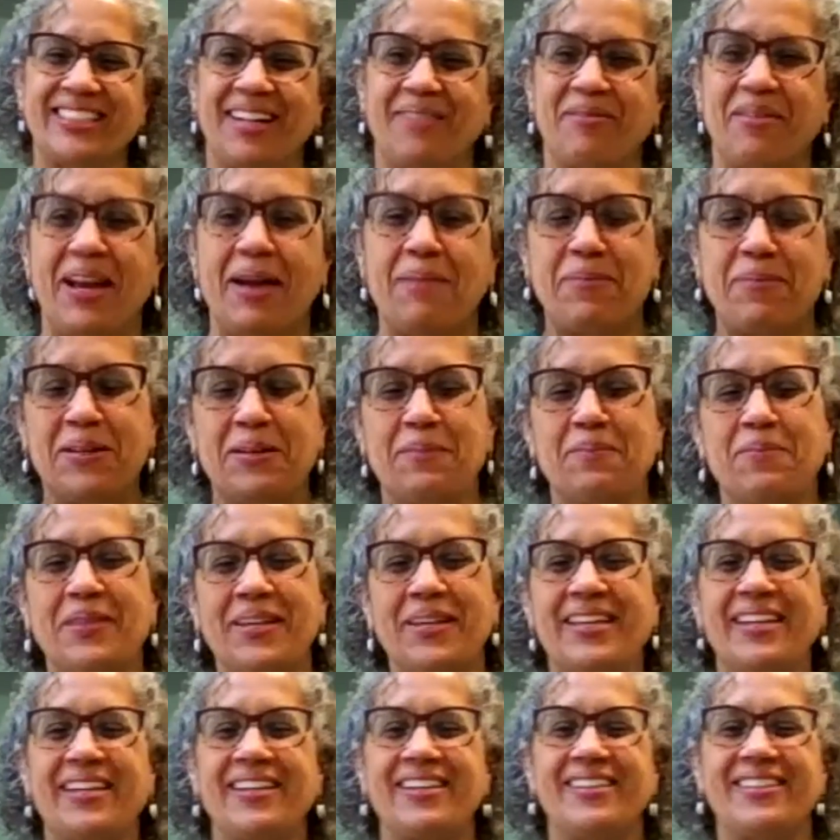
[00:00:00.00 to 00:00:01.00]
I'm happy to
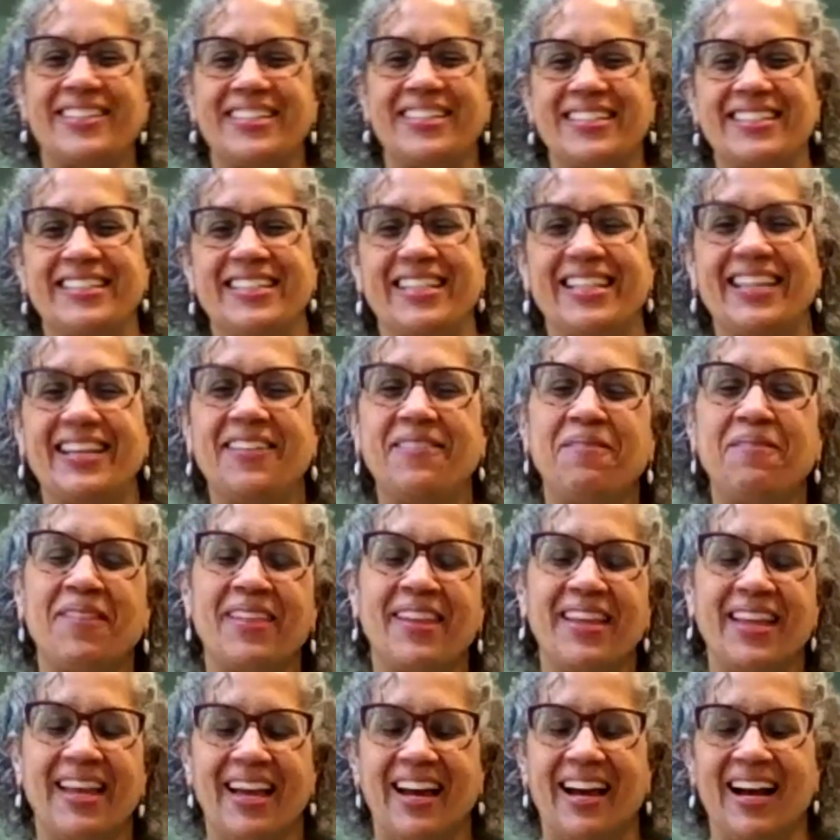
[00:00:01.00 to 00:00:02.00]
be here today.
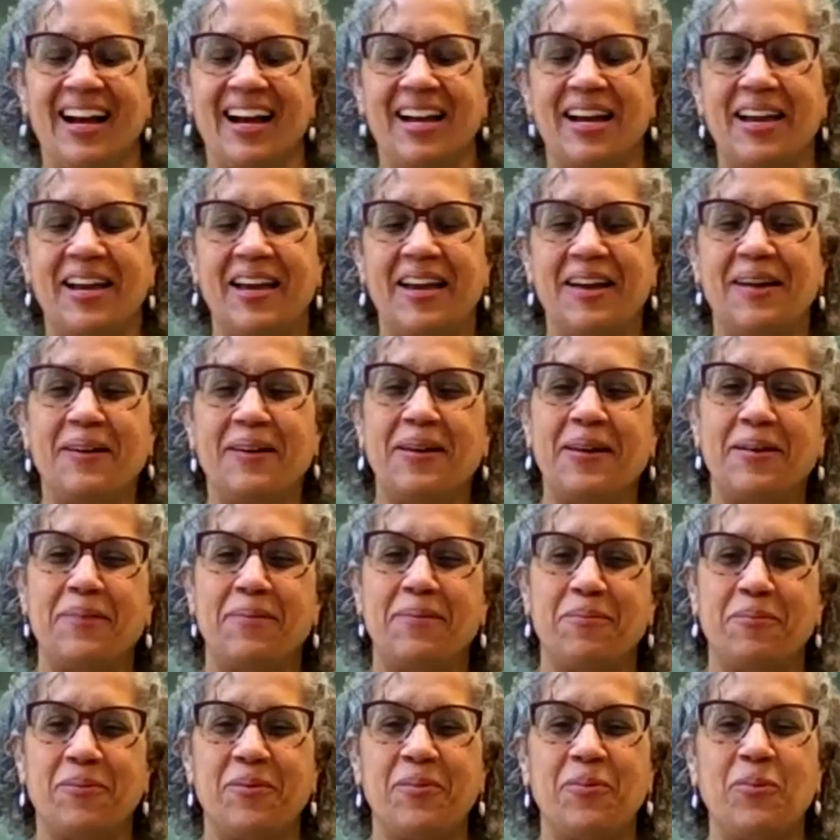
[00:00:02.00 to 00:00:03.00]
I
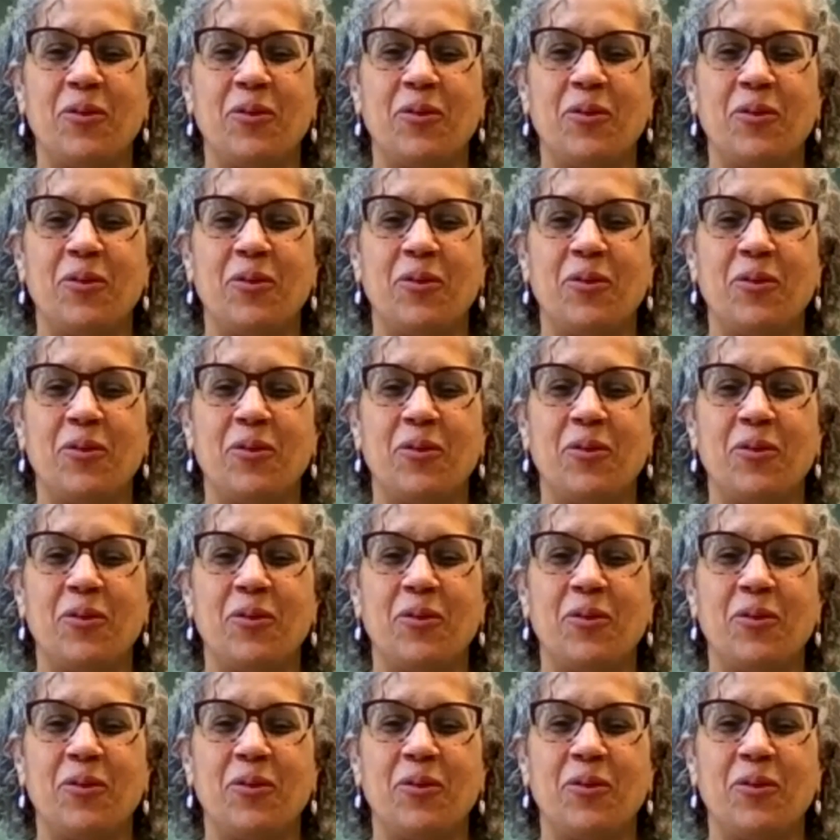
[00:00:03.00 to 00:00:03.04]
am